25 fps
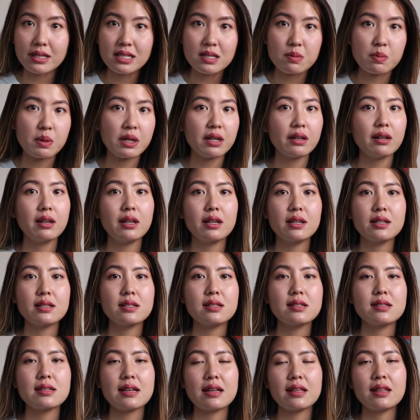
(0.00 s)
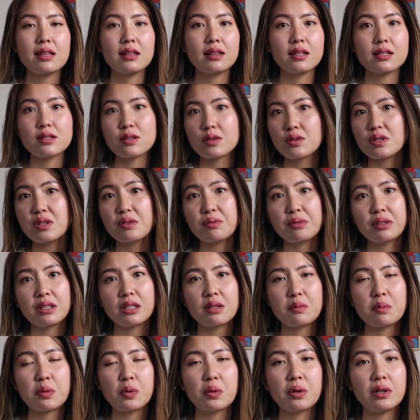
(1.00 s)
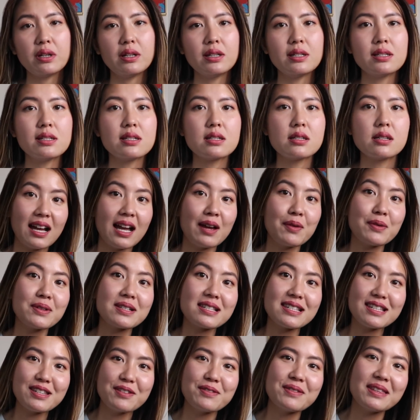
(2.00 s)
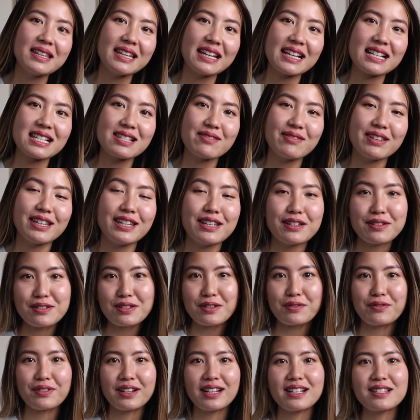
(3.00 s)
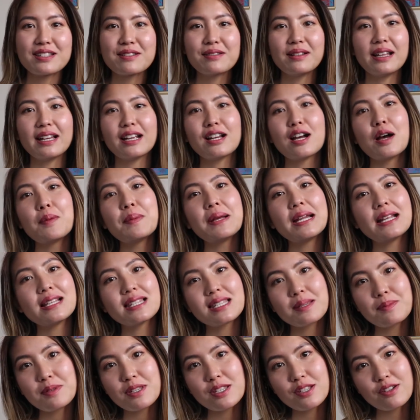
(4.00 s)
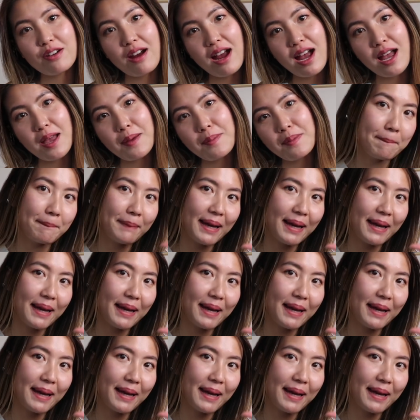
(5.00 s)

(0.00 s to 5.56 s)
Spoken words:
experience. I think that's also really important. I will see you in the next video. Don't forget to like, comment, and subscribe.